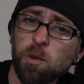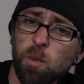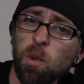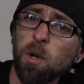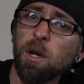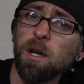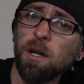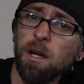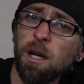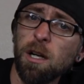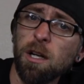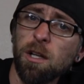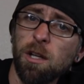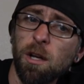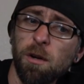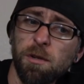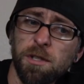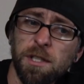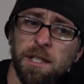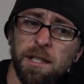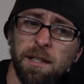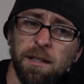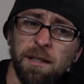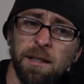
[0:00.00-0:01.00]
working on a
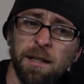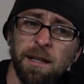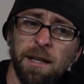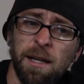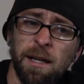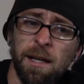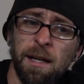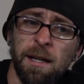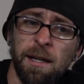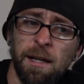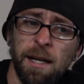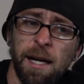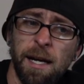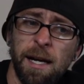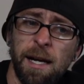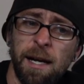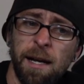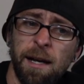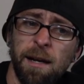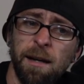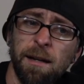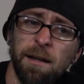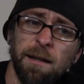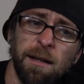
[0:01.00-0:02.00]
closing,
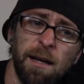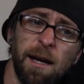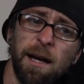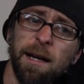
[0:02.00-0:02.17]
and